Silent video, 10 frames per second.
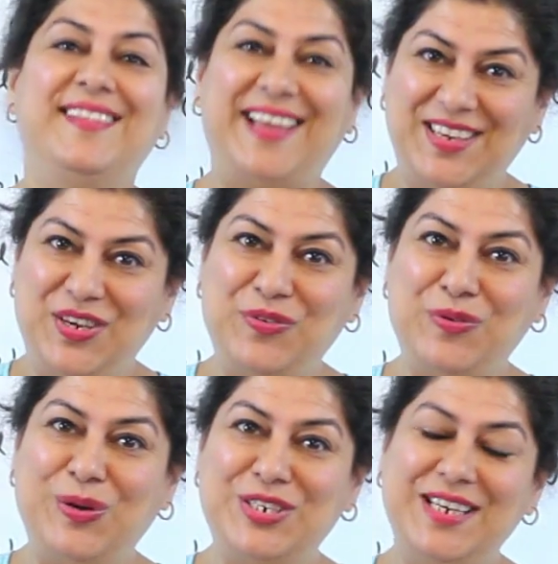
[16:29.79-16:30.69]
Thank you for
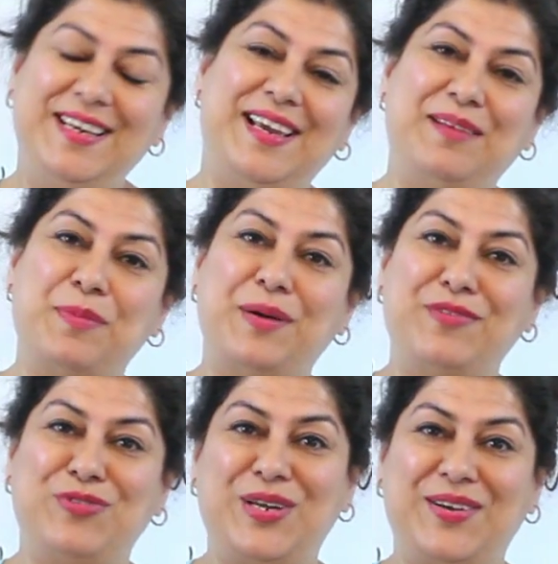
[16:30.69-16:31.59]
watching, and
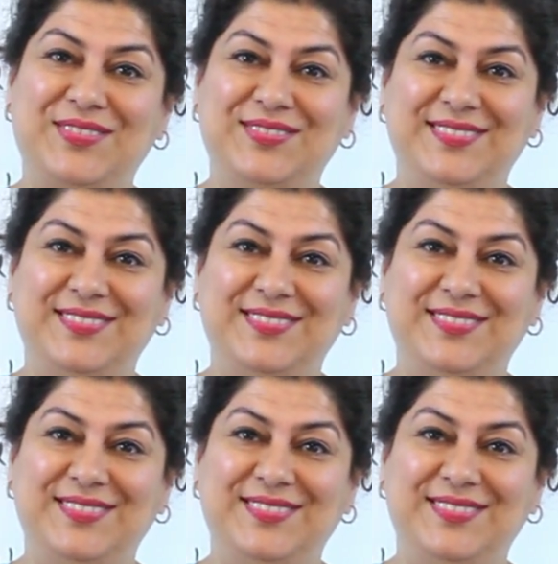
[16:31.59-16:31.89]
bye-bye for now.